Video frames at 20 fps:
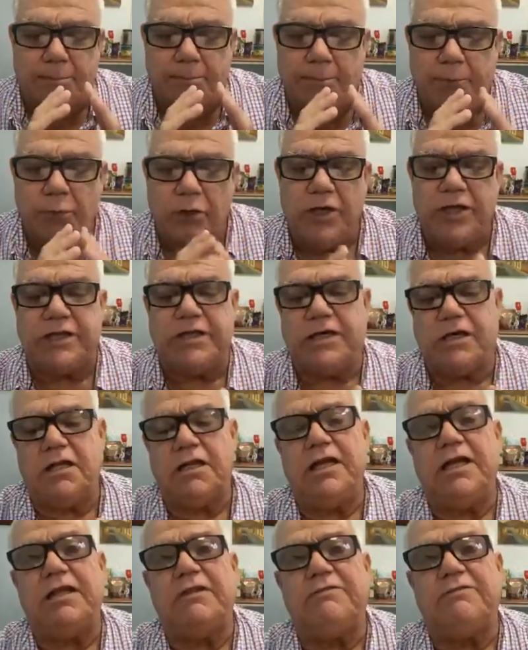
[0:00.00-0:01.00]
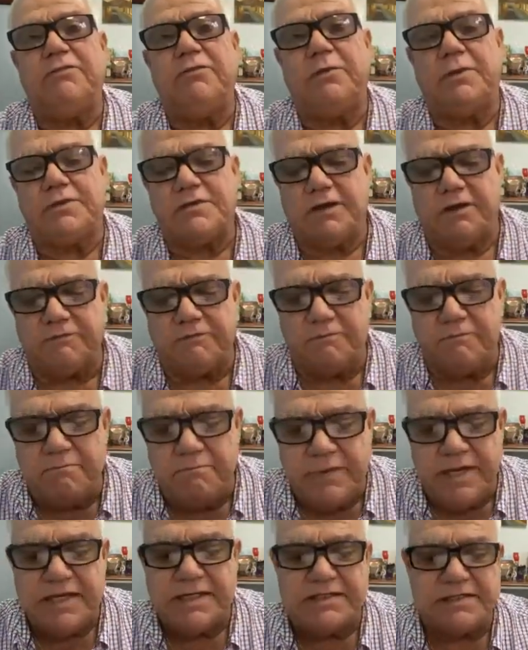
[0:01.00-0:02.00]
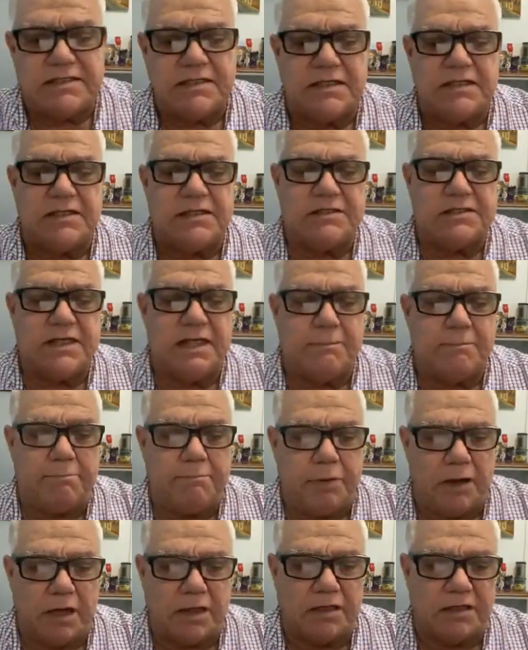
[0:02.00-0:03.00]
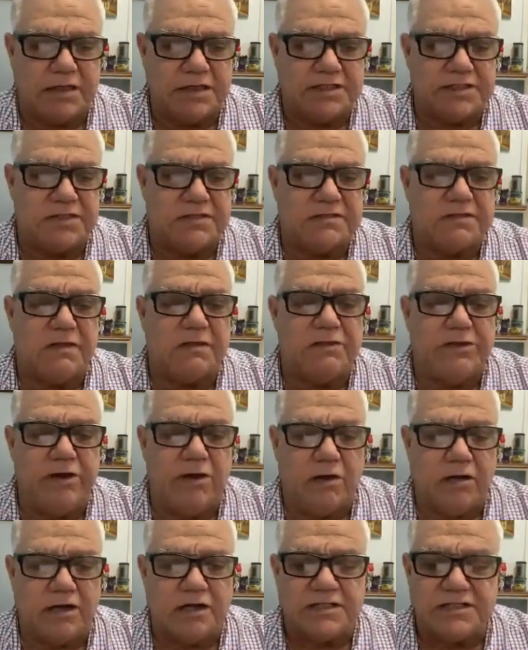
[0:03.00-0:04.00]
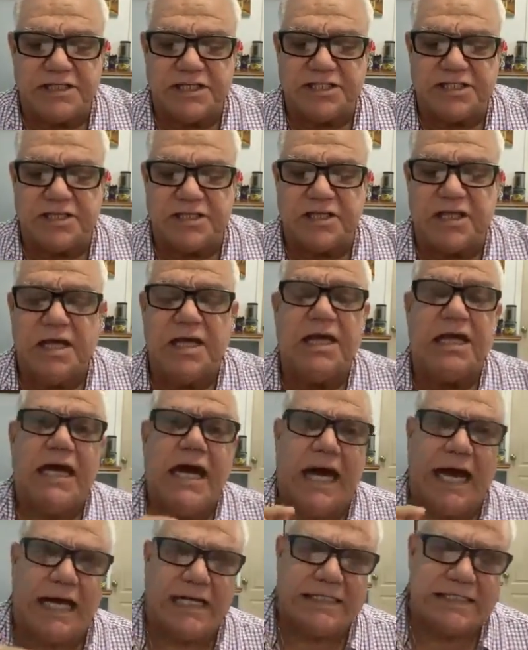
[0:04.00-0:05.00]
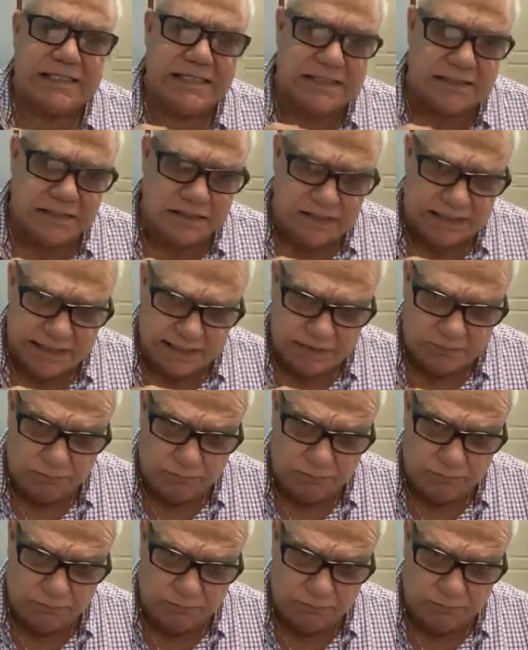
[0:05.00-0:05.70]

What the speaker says: the political influence of ministers and politicians on the organization, as